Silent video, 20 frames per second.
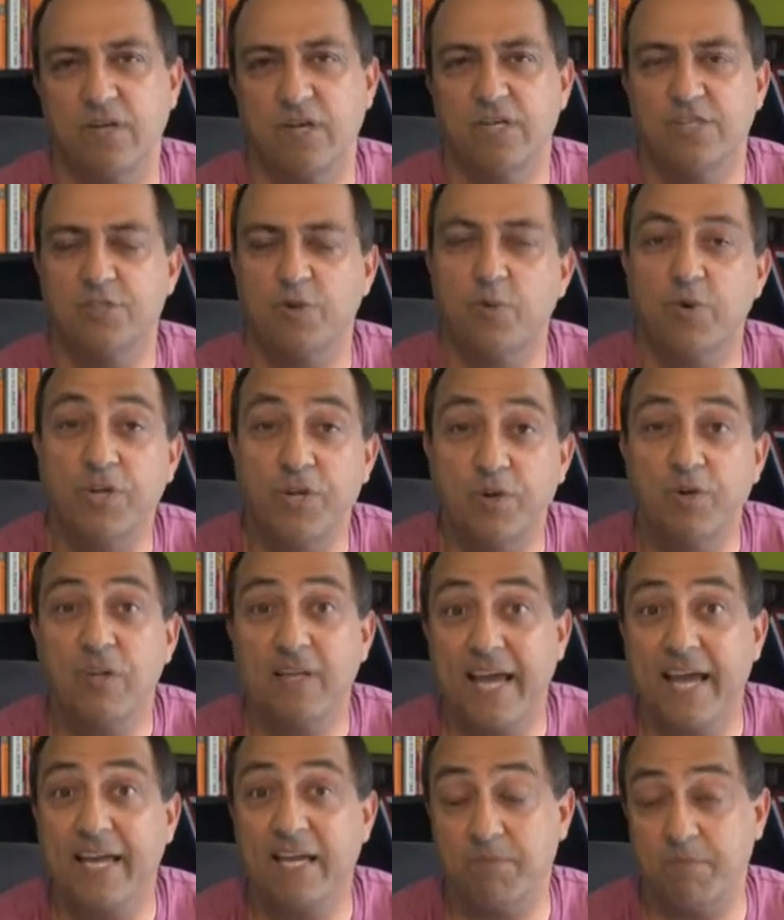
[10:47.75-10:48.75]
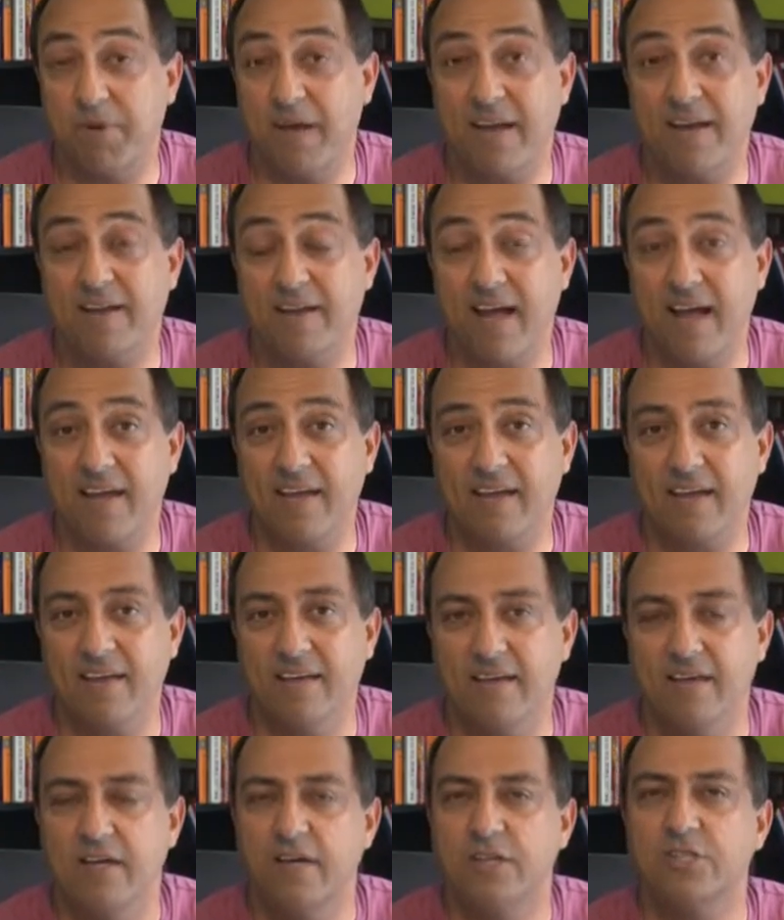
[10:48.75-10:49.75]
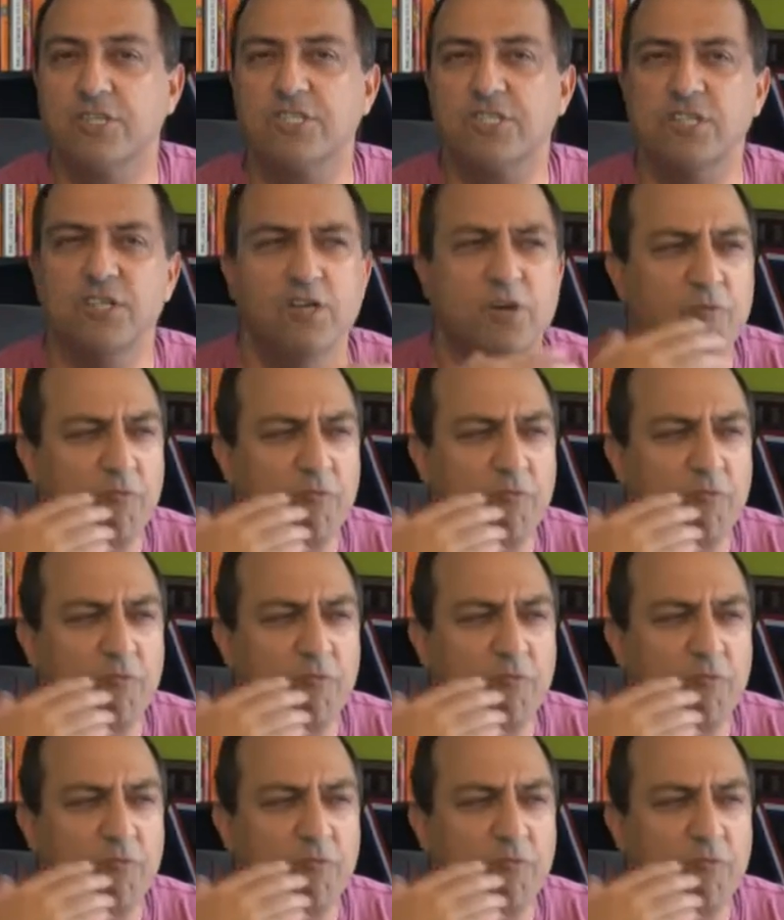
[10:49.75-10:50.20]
So when you're laying at bed at night, just